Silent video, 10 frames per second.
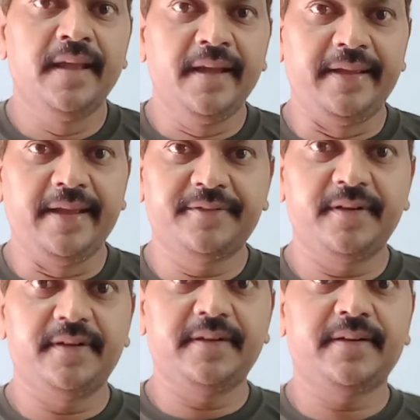Yes,
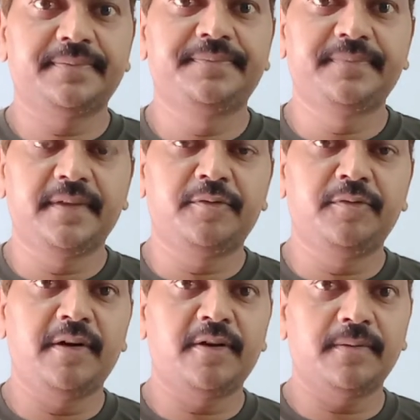children,
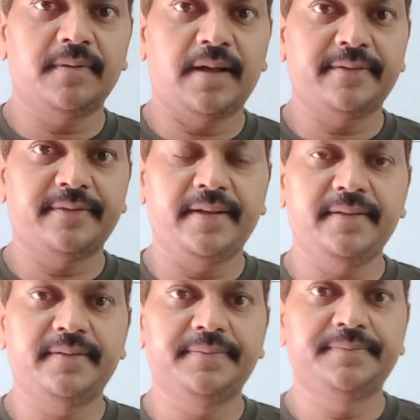student of class
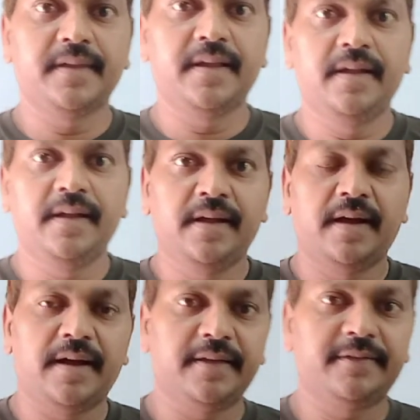
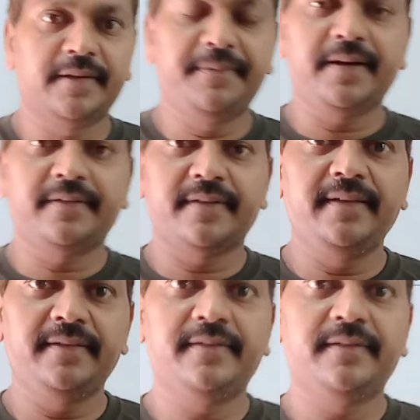10th, subject
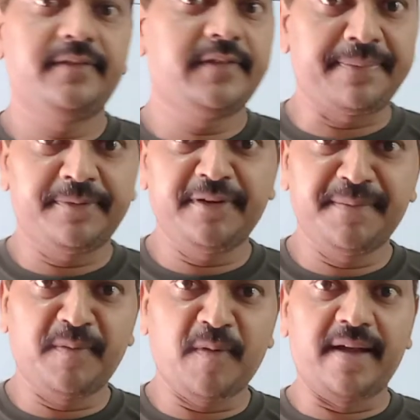science, chapter
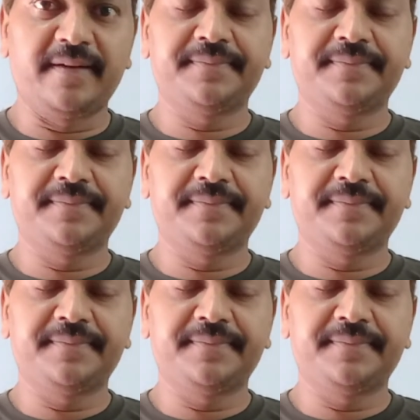number 1,